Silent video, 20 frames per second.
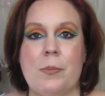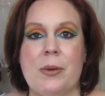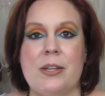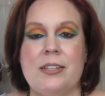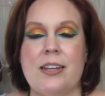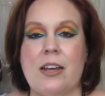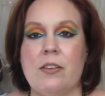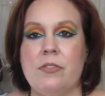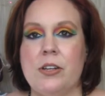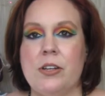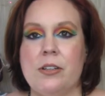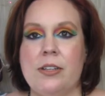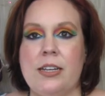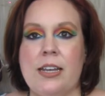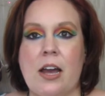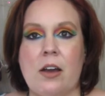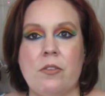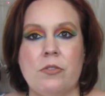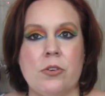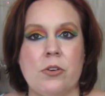
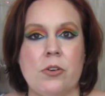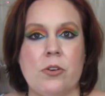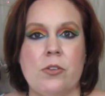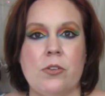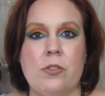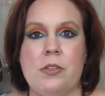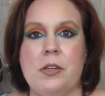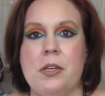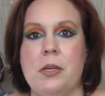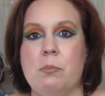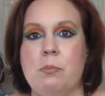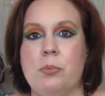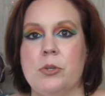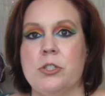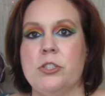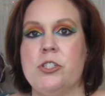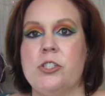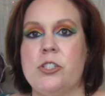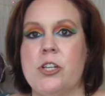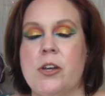Definitely after the
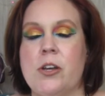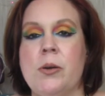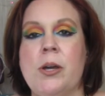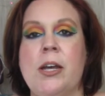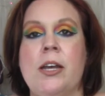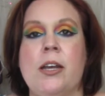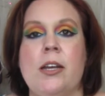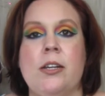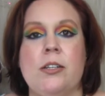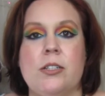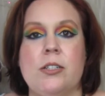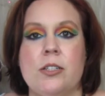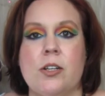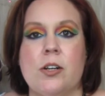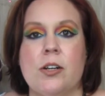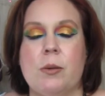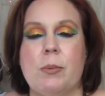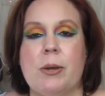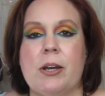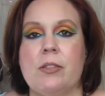Bush show to
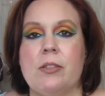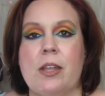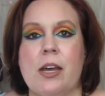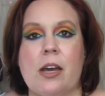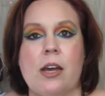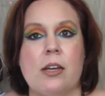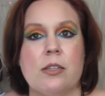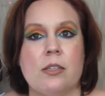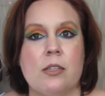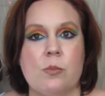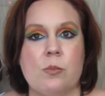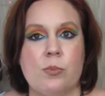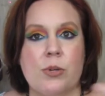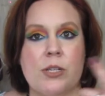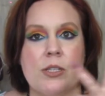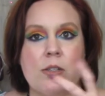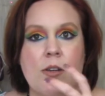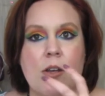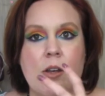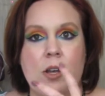talk about that
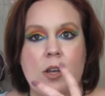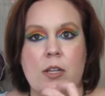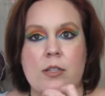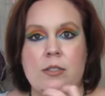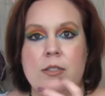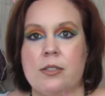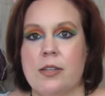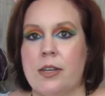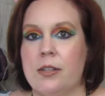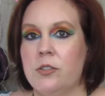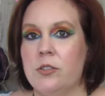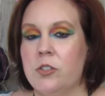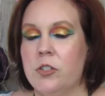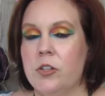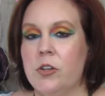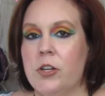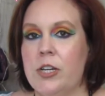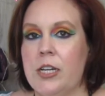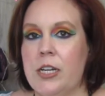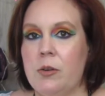spritz-on
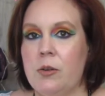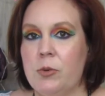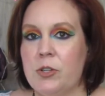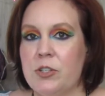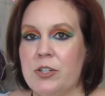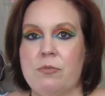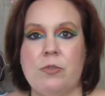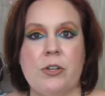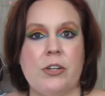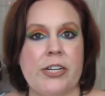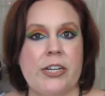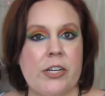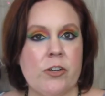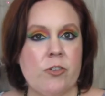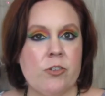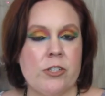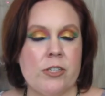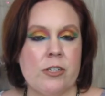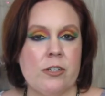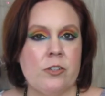sunscreen, which I'm very
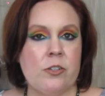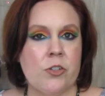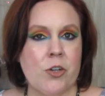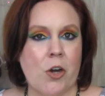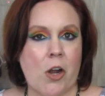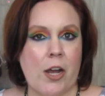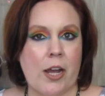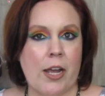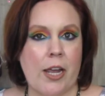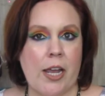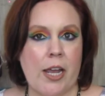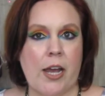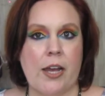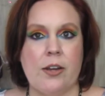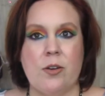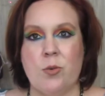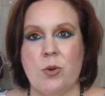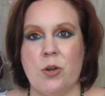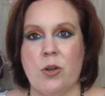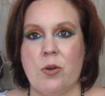interested to try. I
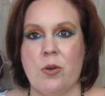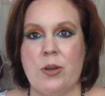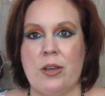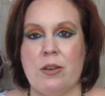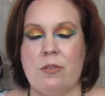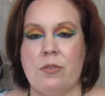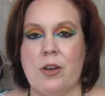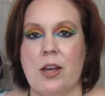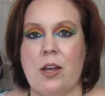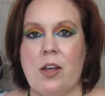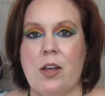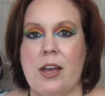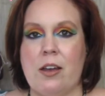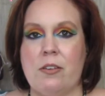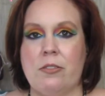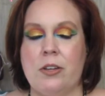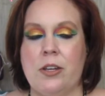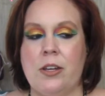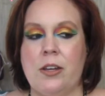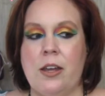don't know if I'll
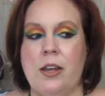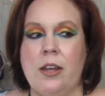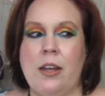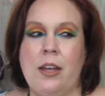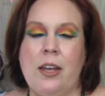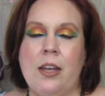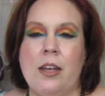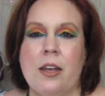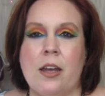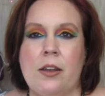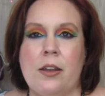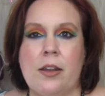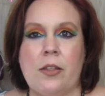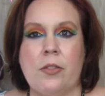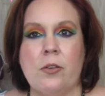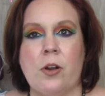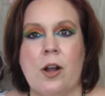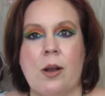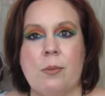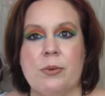have
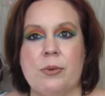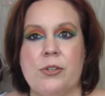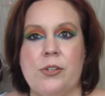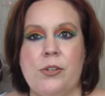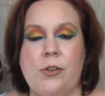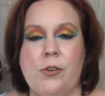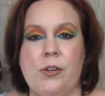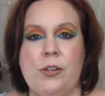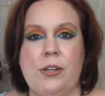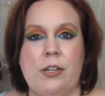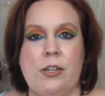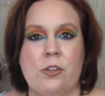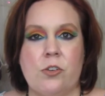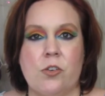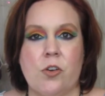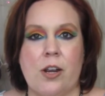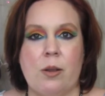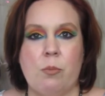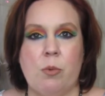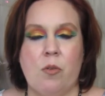another opportunity to
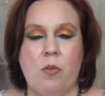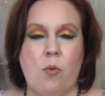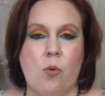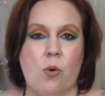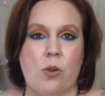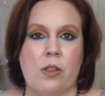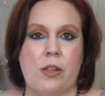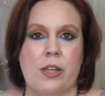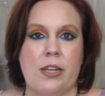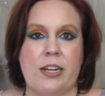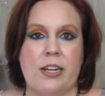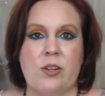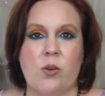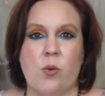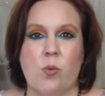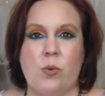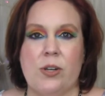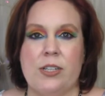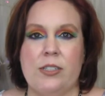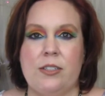try before then. I
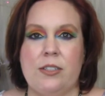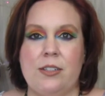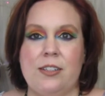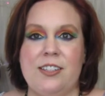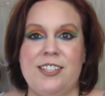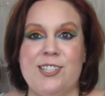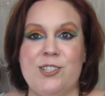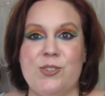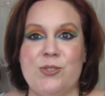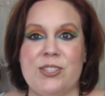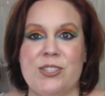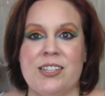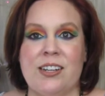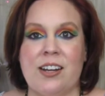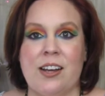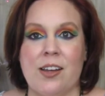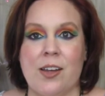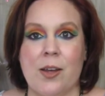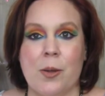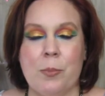don't want to use it
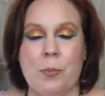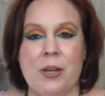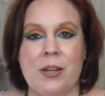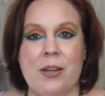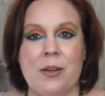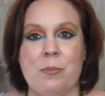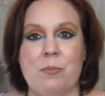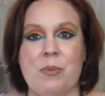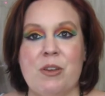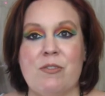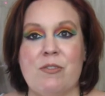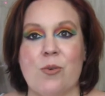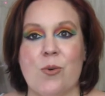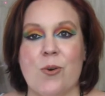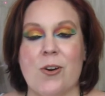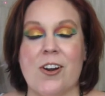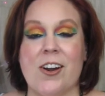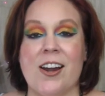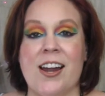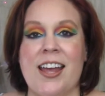up
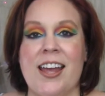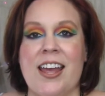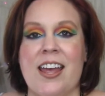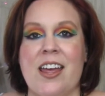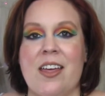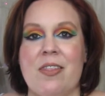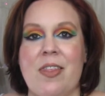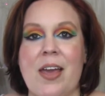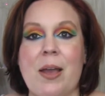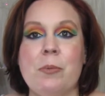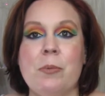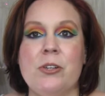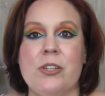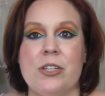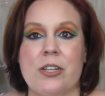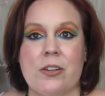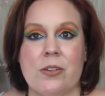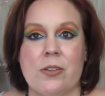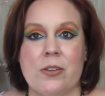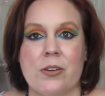before that
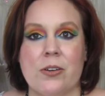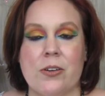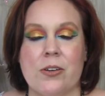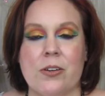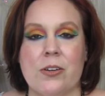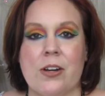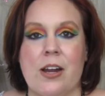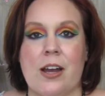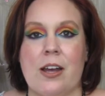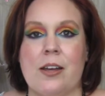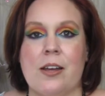particular